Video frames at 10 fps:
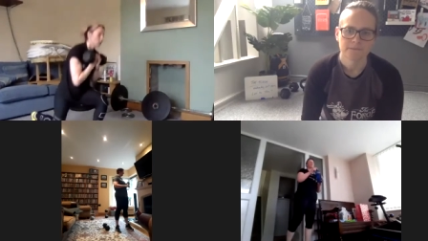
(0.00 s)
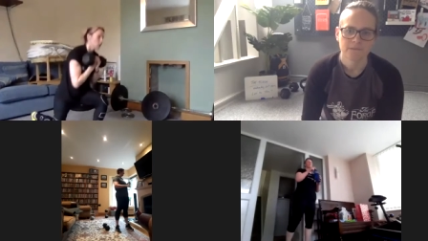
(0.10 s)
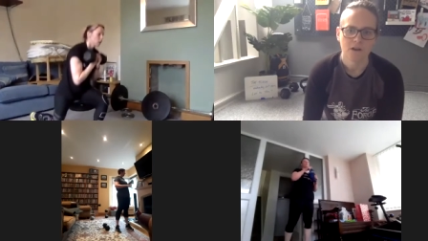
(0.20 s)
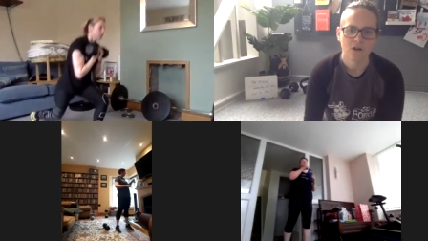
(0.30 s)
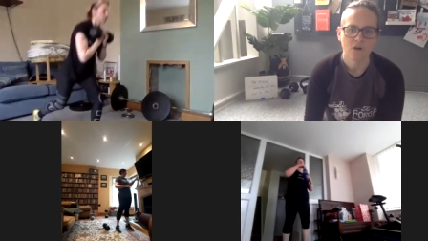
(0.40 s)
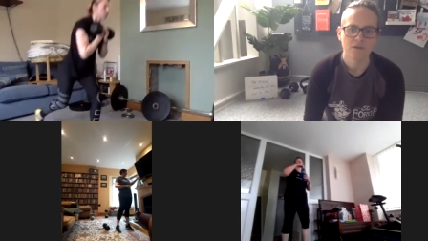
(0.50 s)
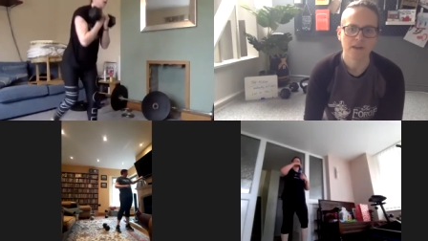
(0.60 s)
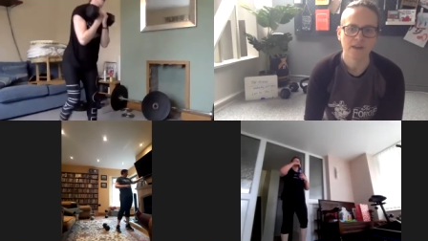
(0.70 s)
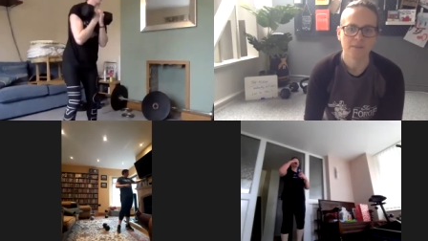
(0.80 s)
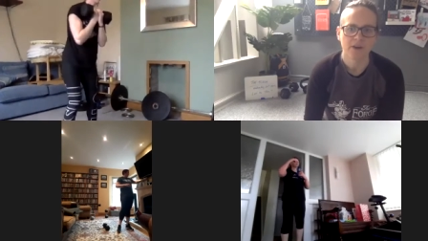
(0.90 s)
And all we're
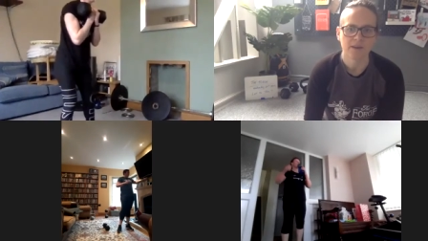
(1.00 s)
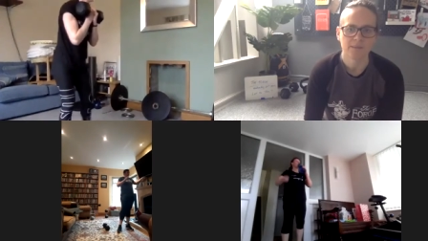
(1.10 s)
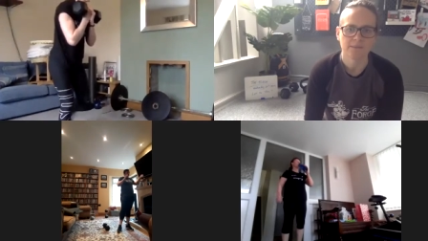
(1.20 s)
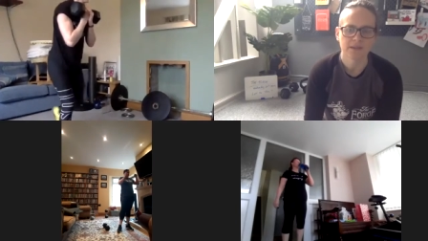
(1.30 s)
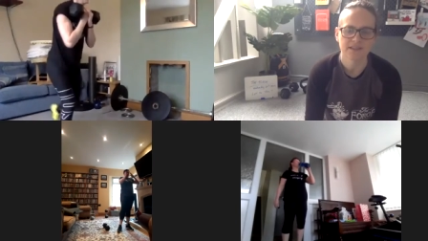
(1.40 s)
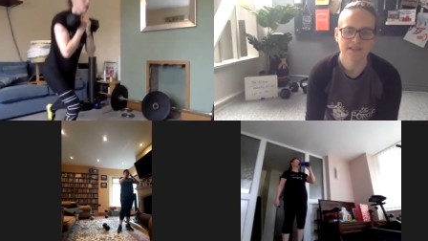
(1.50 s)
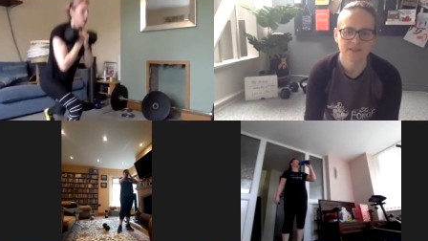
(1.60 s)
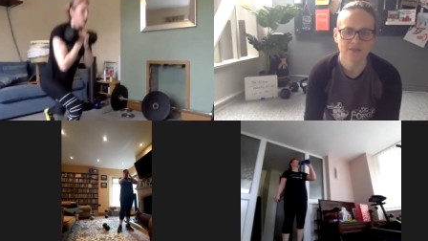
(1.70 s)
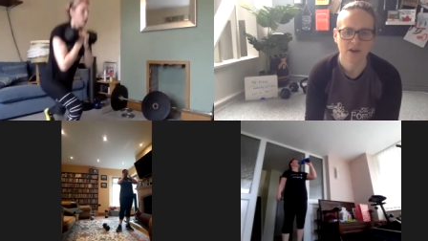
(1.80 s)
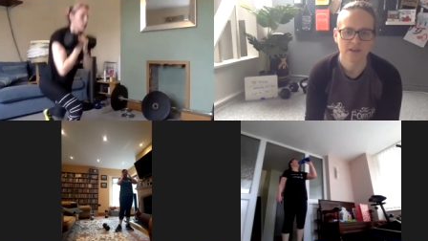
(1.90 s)
thinking about is
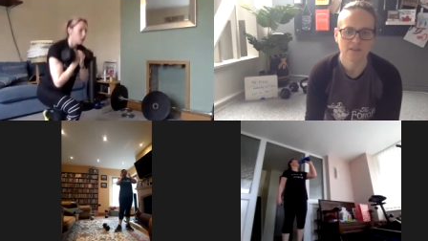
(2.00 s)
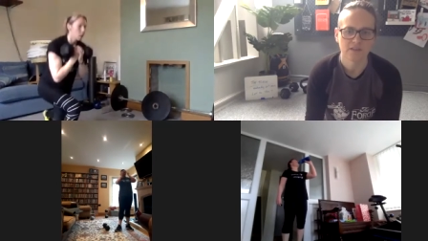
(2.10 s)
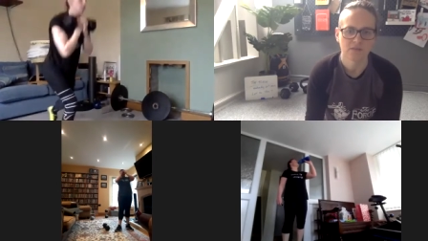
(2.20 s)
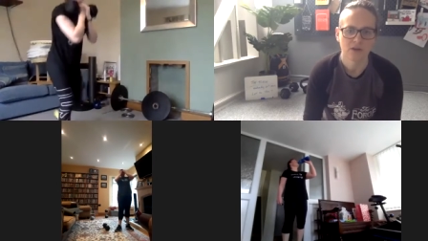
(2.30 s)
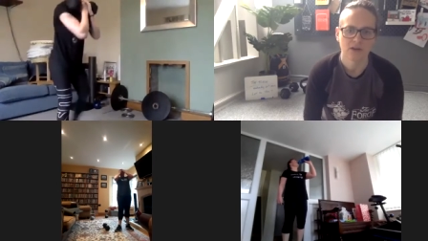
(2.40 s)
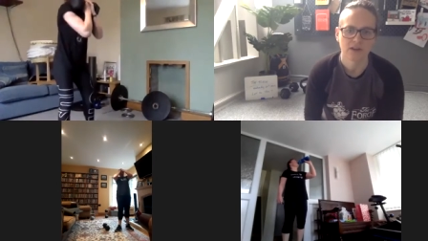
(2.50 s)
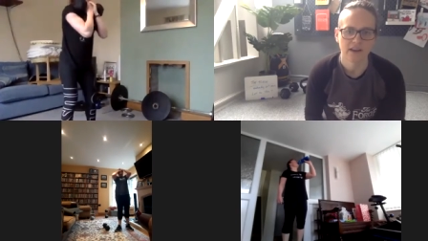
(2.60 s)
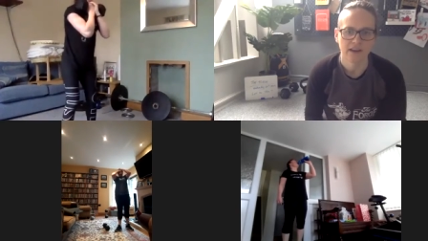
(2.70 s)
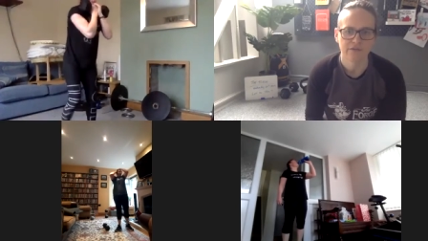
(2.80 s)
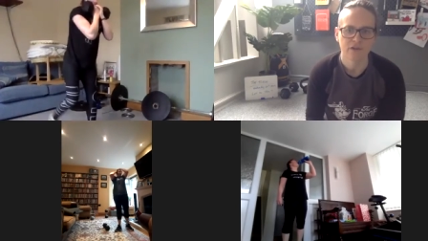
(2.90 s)
this round. We're not looking
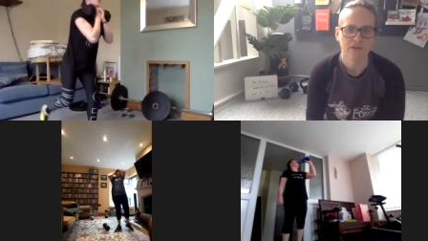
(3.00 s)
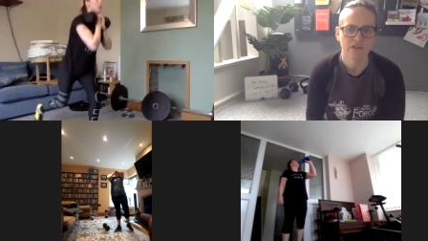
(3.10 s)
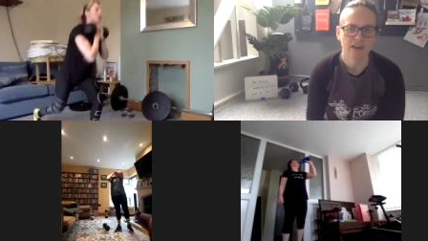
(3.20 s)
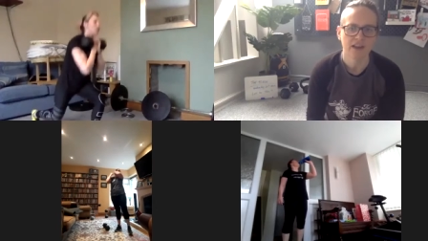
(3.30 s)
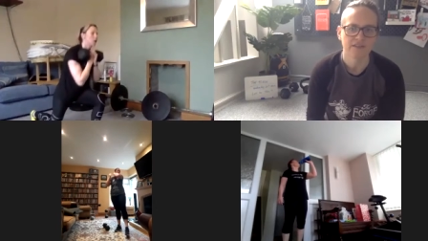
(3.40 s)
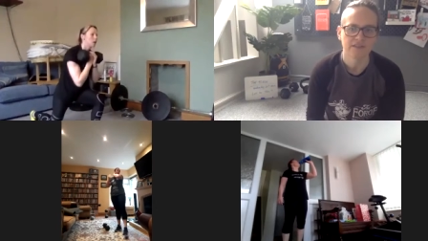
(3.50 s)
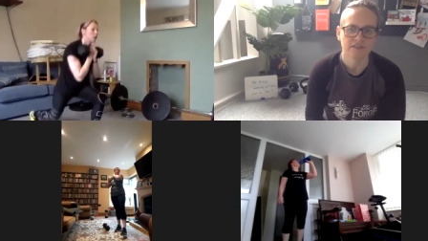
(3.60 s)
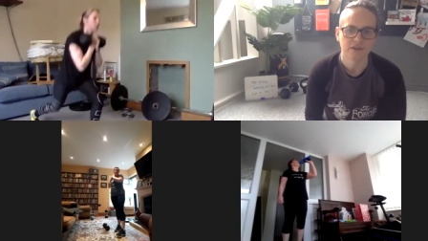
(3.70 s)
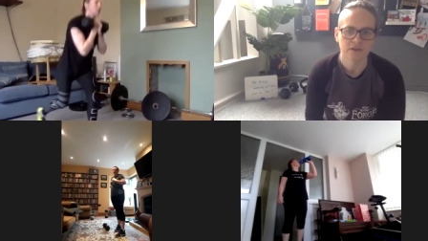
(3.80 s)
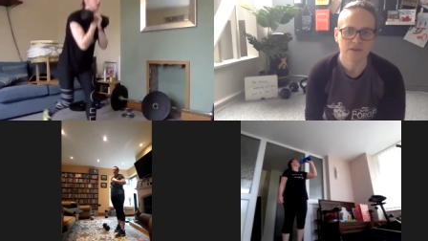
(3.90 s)
any further ahead than the
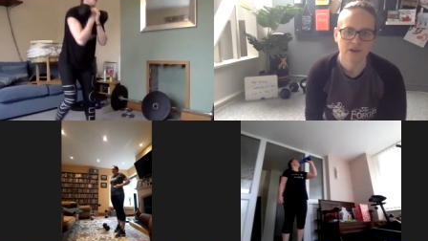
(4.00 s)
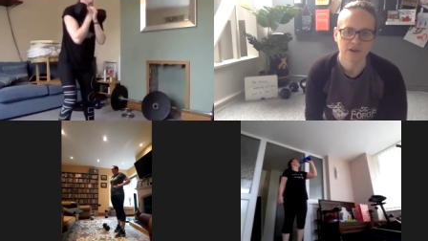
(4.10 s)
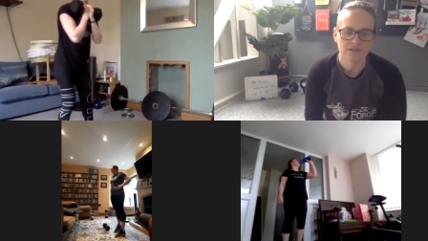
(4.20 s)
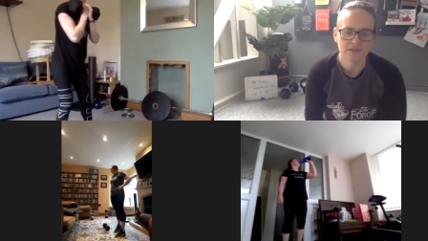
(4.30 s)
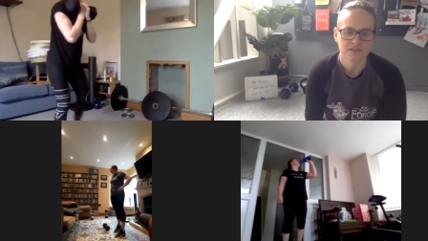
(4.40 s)
third round.